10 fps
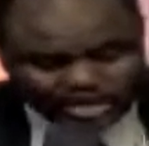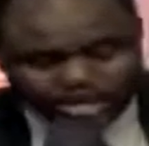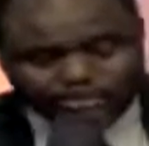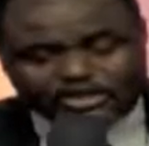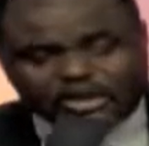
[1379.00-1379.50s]

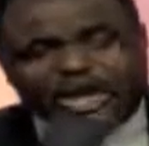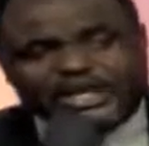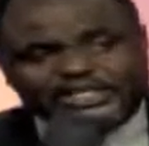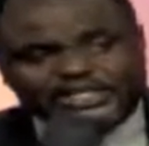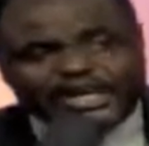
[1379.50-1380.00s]
you must
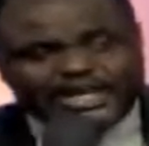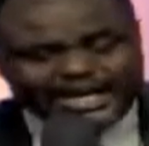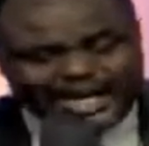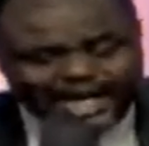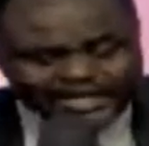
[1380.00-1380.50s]
understand
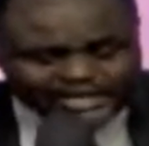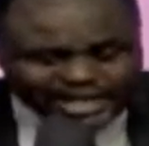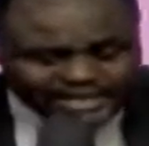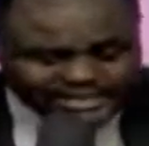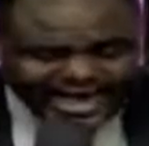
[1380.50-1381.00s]
that
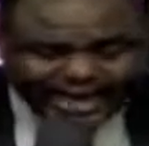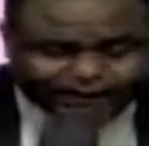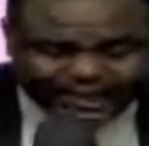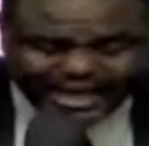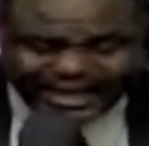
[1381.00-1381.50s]
angels
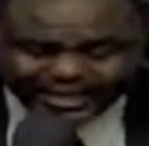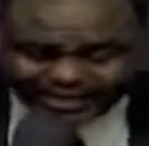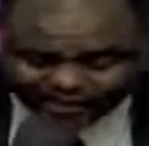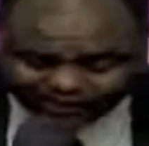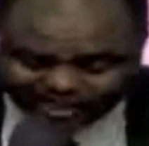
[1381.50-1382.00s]
appear
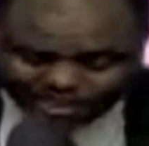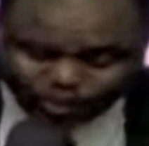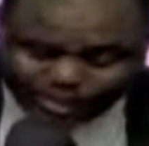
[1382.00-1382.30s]
in different